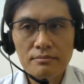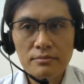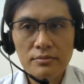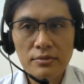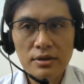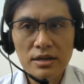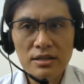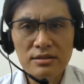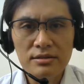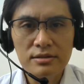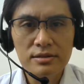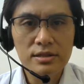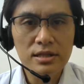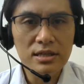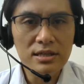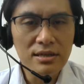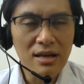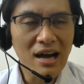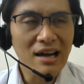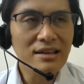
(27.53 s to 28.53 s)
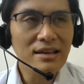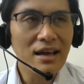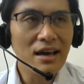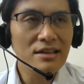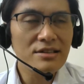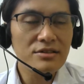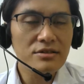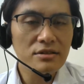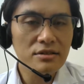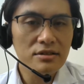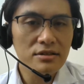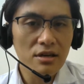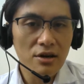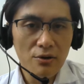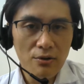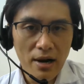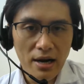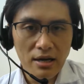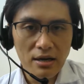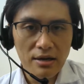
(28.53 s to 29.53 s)
it did not answer
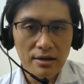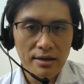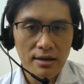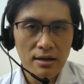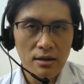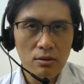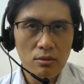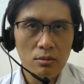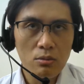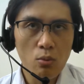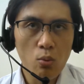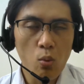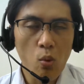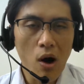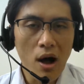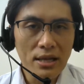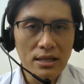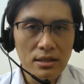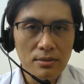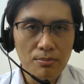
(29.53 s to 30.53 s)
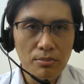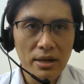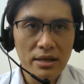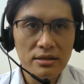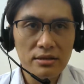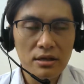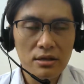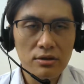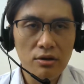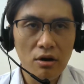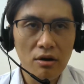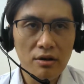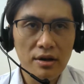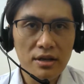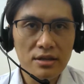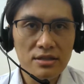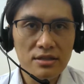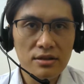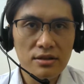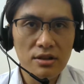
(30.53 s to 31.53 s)
directly what plate
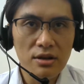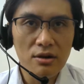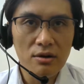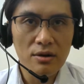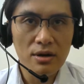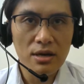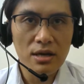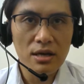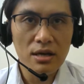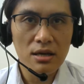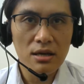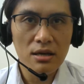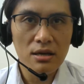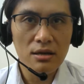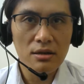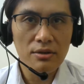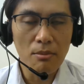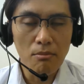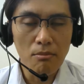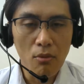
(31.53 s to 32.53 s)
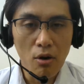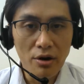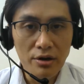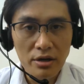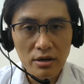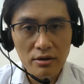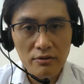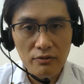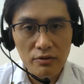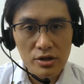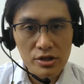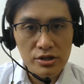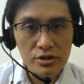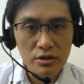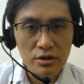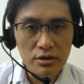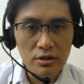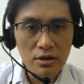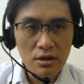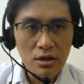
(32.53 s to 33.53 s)
tectonics theory, the modern
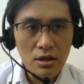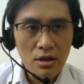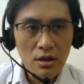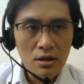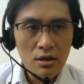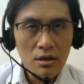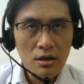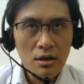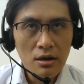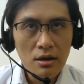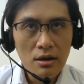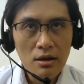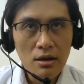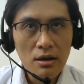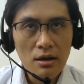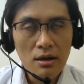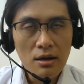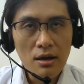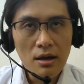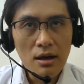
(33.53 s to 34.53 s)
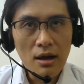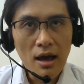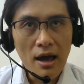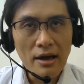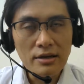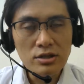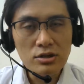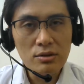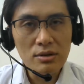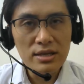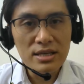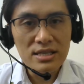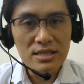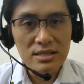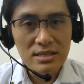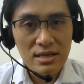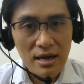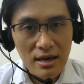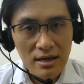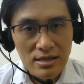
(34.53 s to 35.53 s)
version, actually
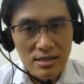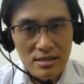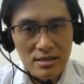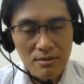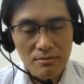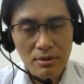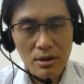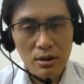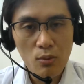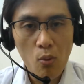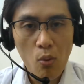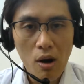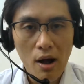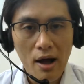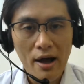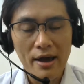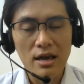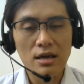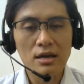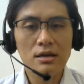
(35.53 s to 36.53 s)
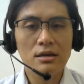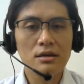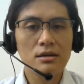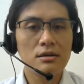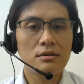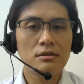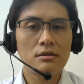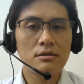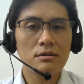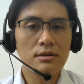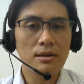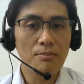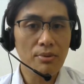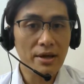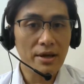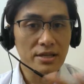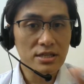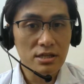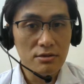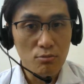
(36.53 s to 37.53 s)
says about why the
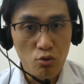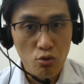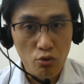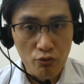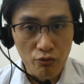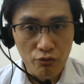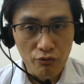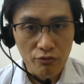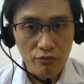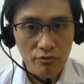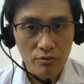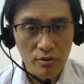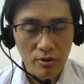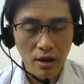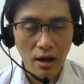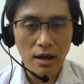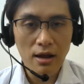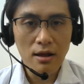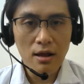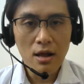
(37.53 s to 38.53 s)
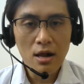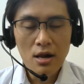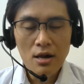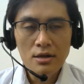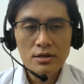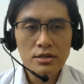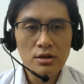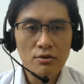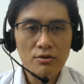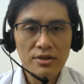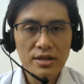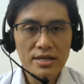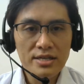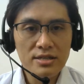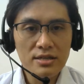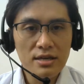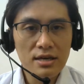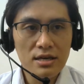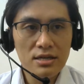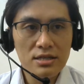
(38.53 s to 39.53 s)
plates move. Okay, so this
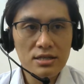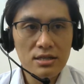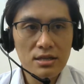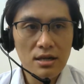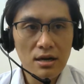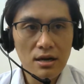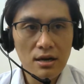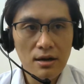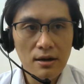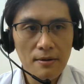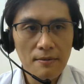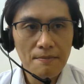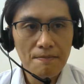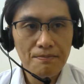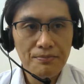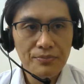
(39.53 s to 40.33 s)
is the